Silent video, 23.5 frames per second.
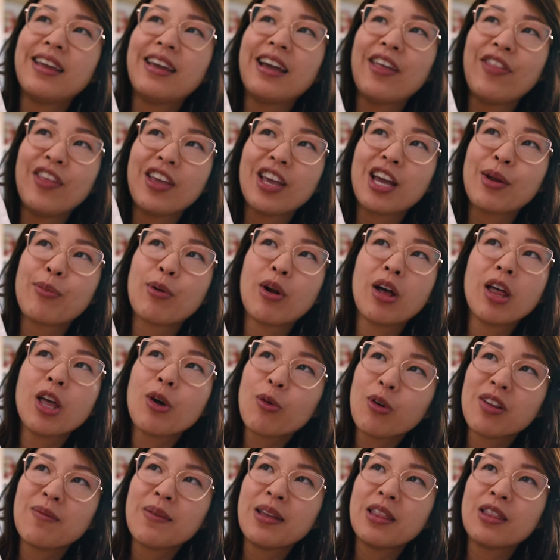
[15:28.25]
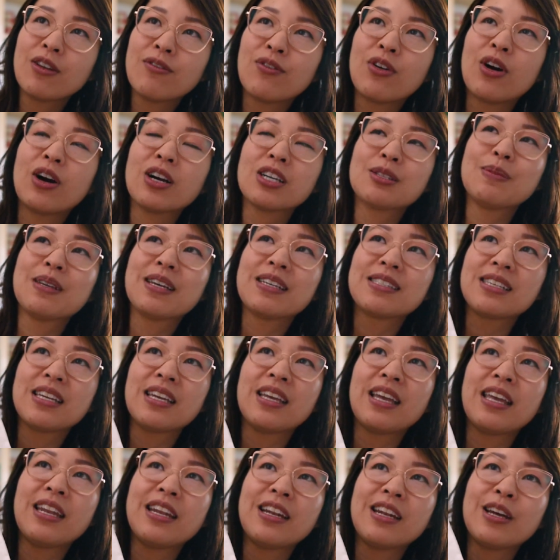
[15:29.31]
I think I probably would have made the fox because I
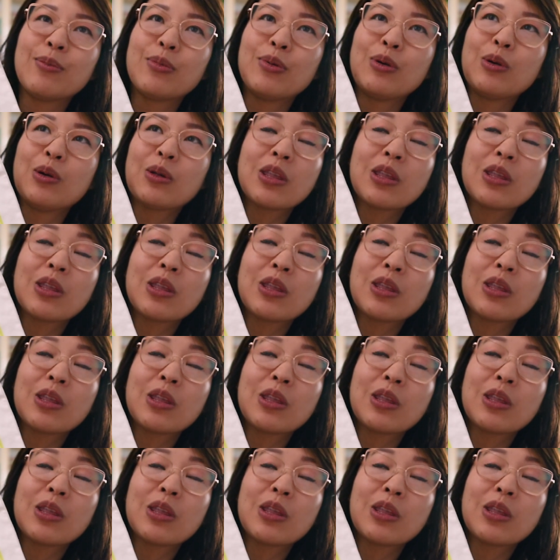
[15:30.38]
ended up